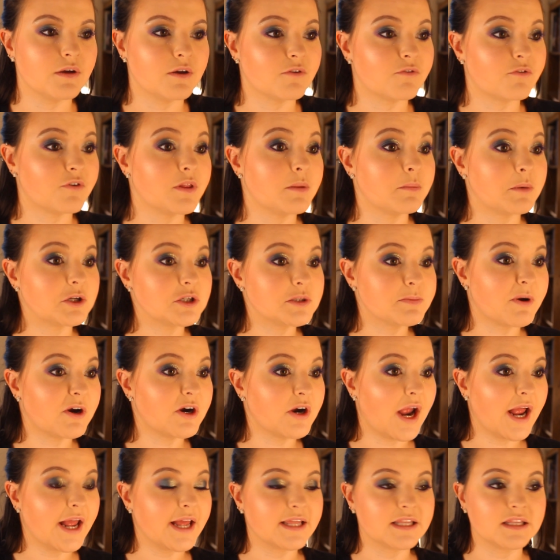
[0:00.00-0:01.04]
For the most part,
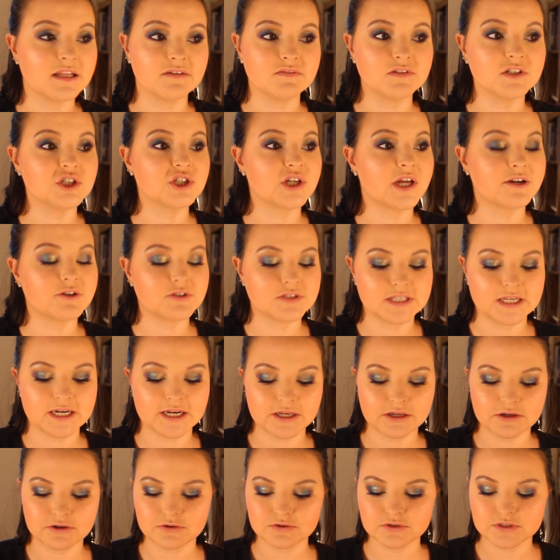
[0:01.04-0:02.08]
I love the shadows that I
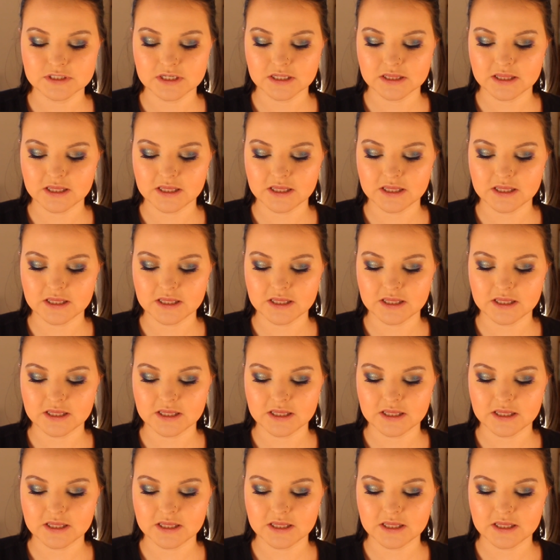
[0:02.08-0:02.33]
used.